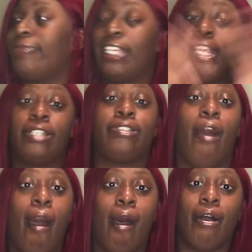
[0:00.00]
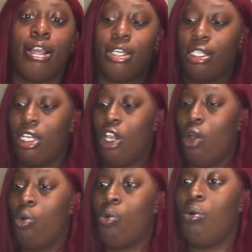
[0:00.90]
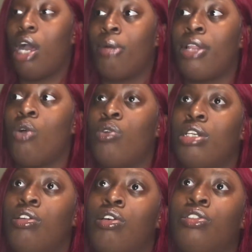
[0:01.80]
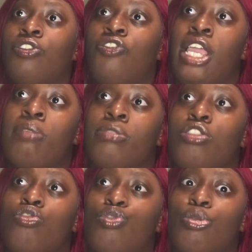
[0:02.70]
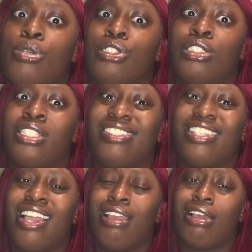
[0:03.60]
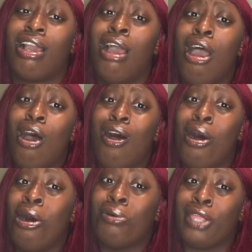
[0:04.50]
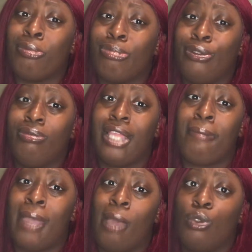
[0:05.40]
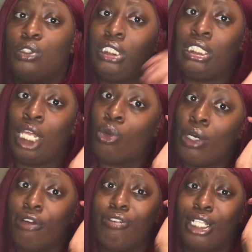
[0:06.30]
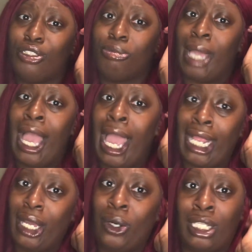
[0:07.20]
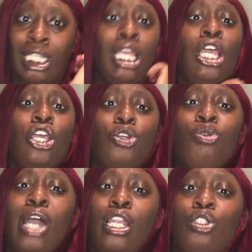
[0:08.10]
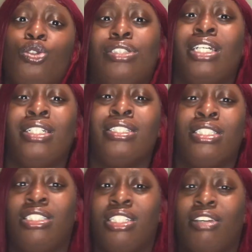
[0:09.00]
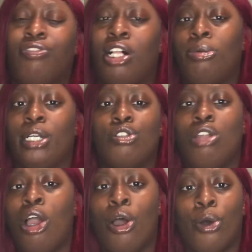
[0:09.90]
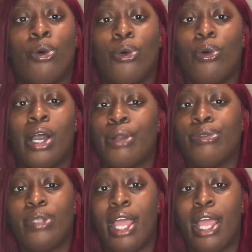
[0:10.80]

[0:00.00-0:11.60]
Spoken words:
Can't talk. I'm not one of those famous YouTubers that's like, oh, they mad bougie. They don't want to follow you back. Or you got to do something to get followed back. No, I don't do